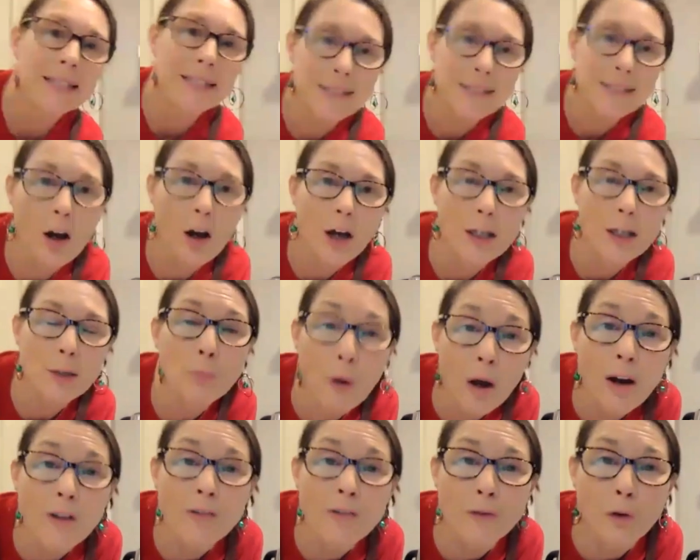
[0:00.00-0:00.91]
been
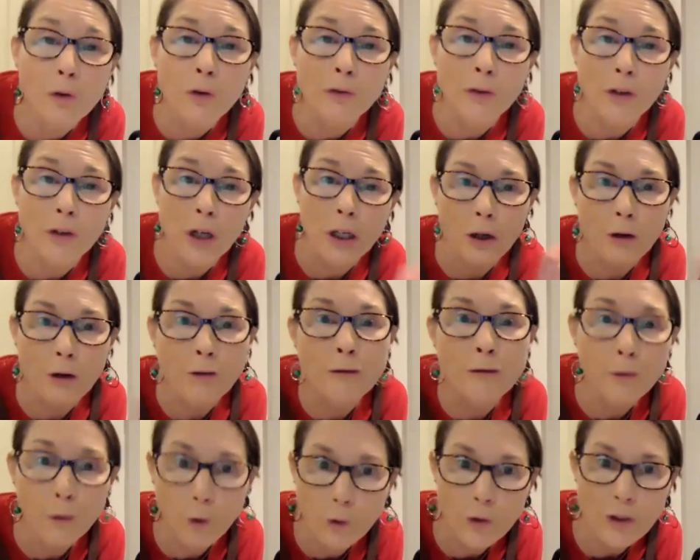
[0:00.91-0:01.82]
designed by Vorwerk
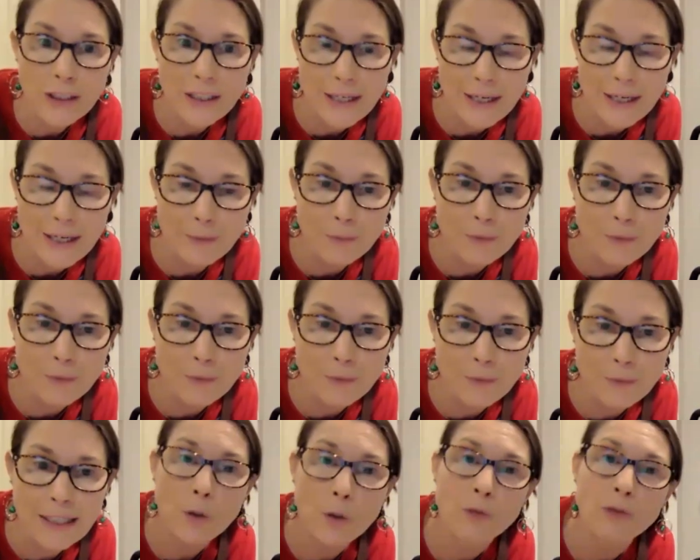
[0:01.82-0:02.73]
for the
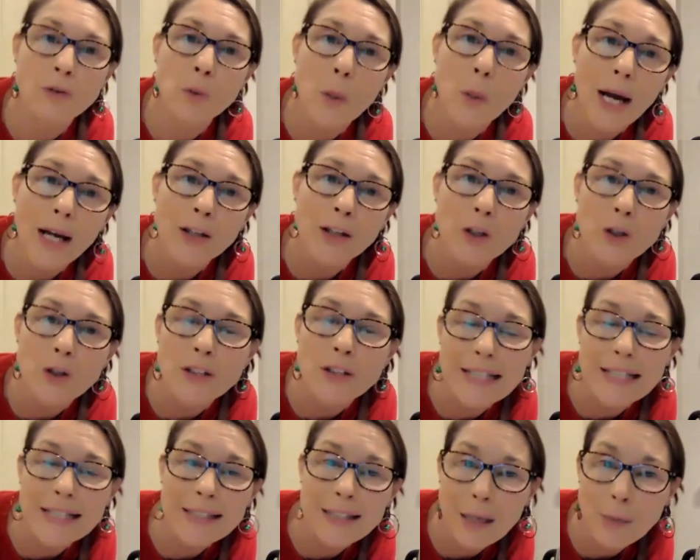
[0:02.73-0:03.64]
TM6. So if you are
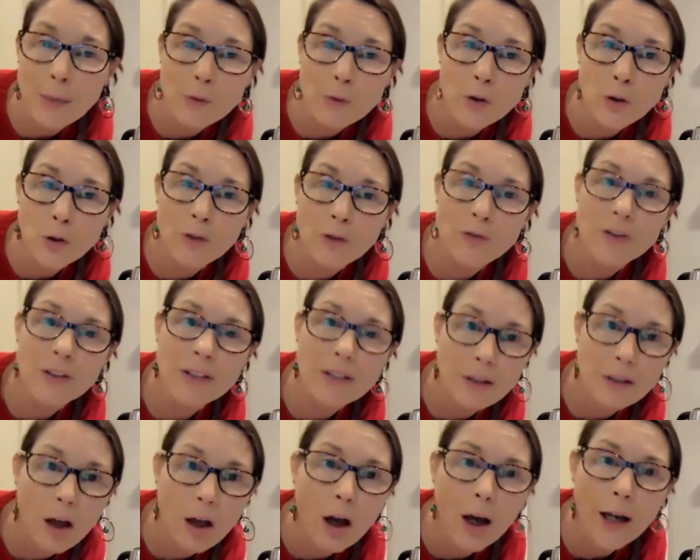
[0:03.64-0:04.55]
using some sort
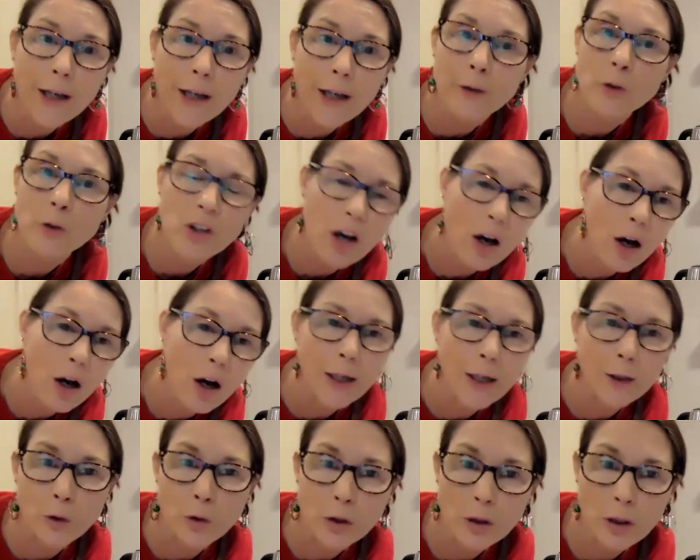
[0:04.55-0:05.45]
of slide or
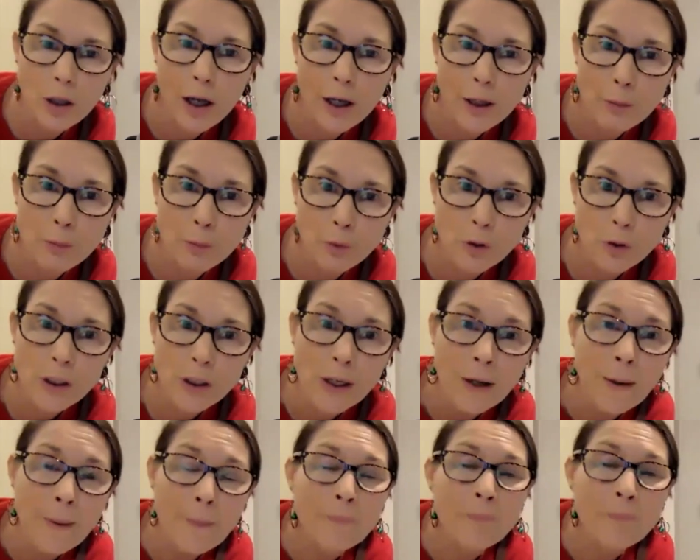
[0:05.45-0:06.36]
tile or glider
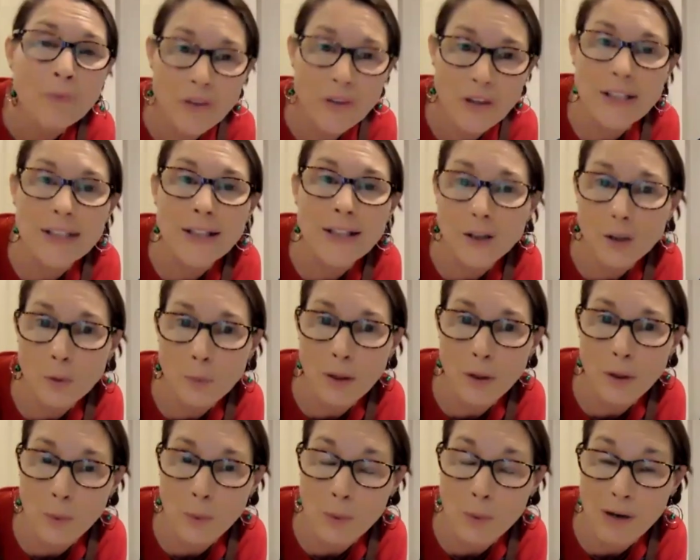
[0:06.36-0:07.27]
board, this
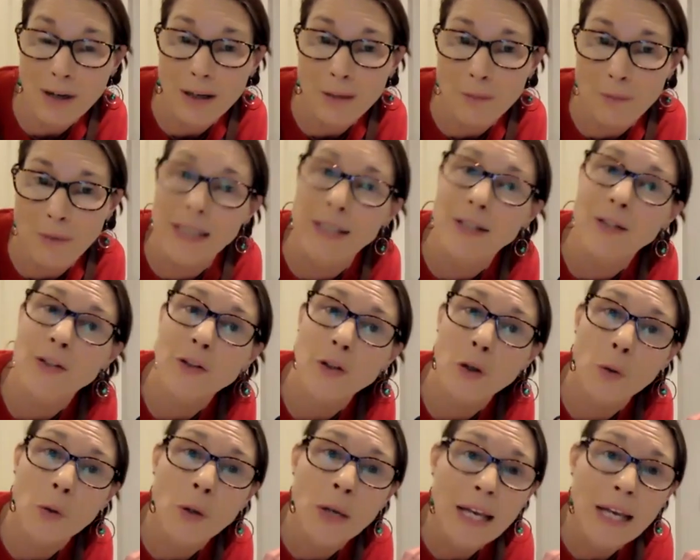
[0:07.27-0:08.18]
is the one that we
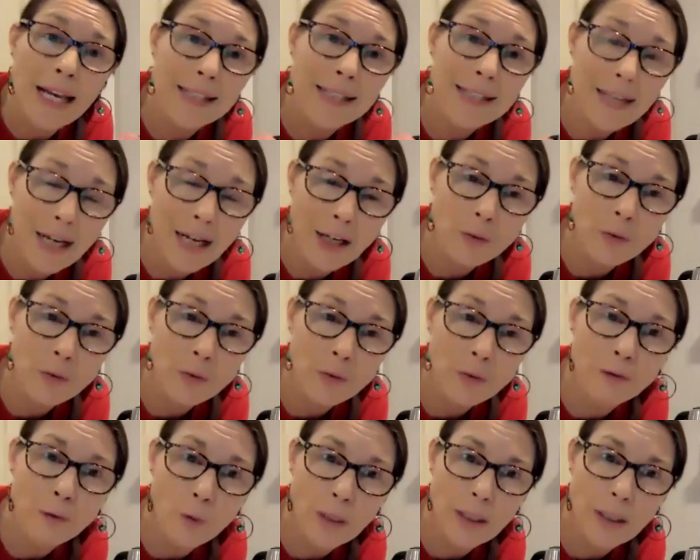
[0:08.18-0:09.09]
recommend. So it's
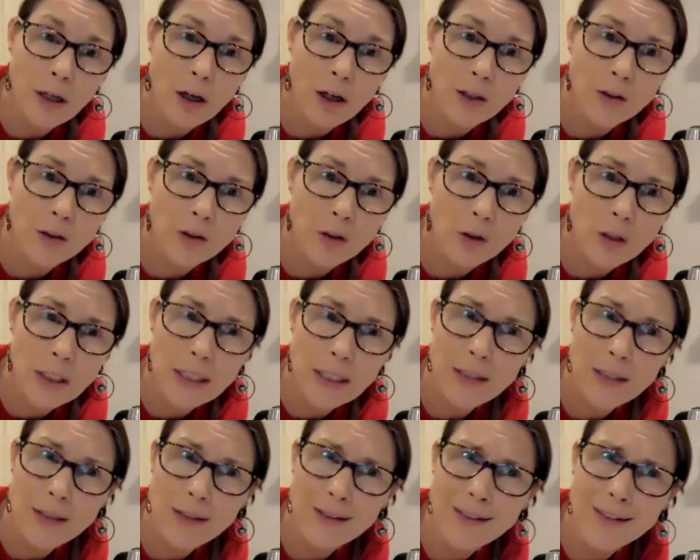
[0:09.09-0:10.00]

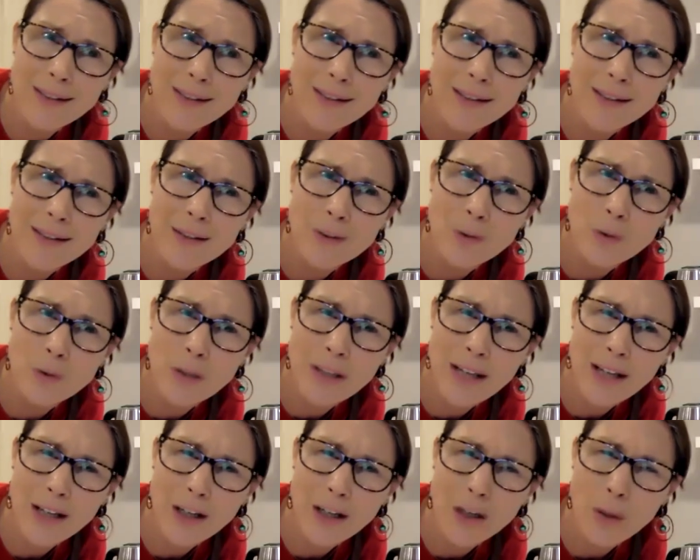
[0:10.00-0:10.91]
$149.
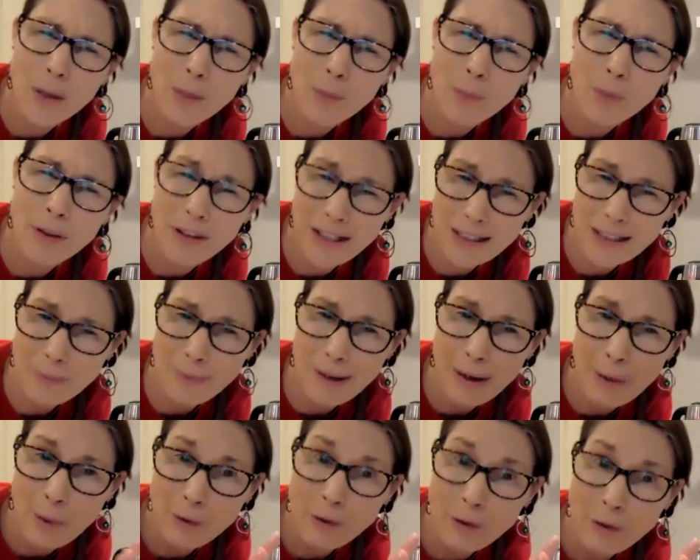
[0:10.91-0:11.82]
So did that go up? I think
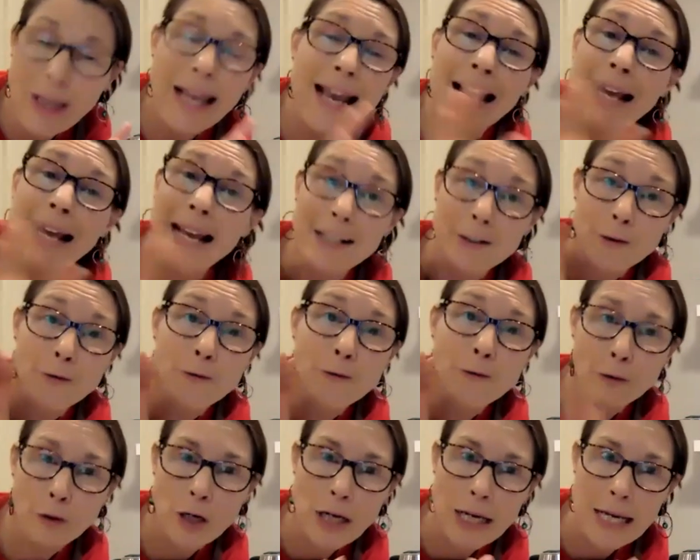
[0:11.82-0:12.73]
it's about one.
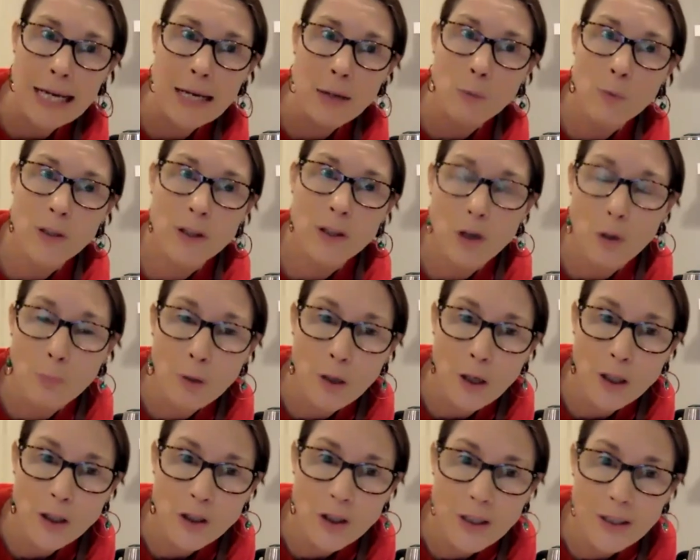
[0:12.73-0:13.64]
It's free with your
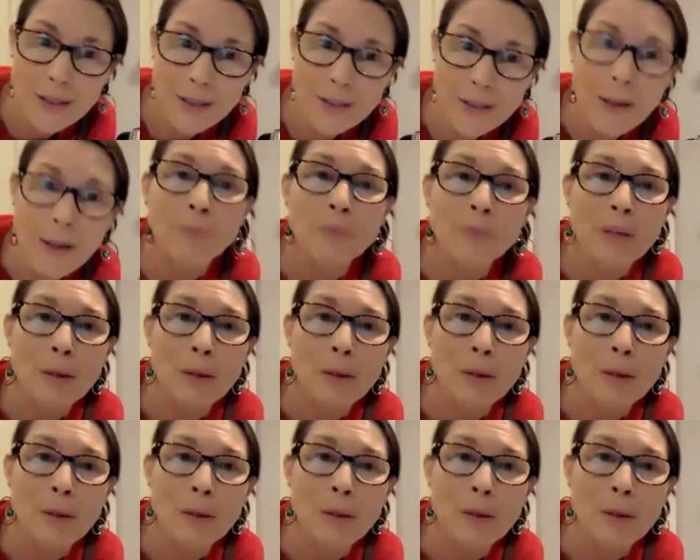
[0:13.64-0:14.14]
purchase.